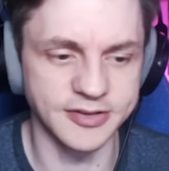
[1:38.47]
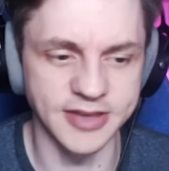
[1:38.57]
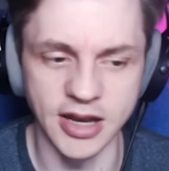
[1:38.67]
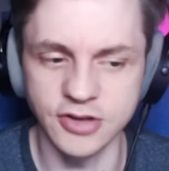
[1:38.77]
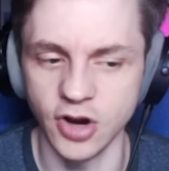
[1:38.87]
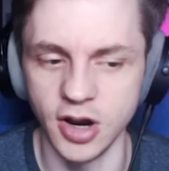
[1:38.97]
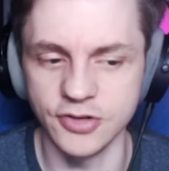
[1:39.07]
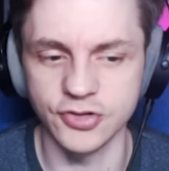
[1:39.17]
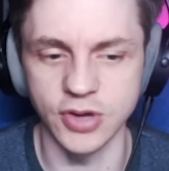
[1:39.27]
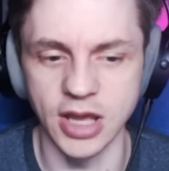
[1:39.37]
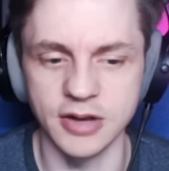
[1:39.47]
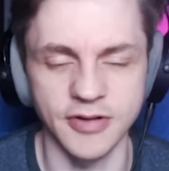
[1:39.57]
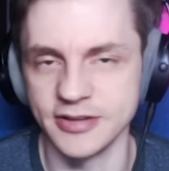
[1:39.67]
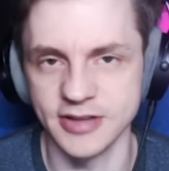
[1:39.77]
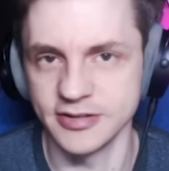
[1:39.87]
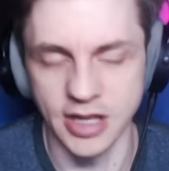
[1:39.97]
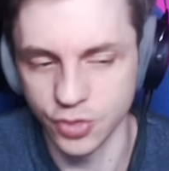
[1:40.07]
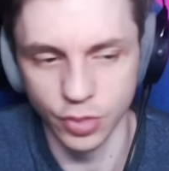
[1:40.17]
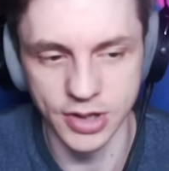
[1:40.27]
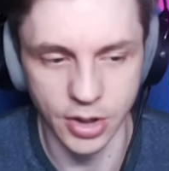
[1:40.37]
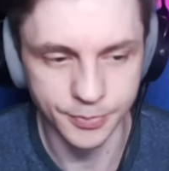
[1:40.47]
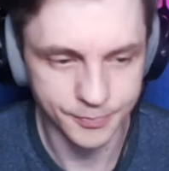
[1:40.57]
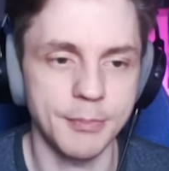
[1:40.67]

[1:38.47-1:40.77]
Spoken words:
static charge to get a faster stun cooldown,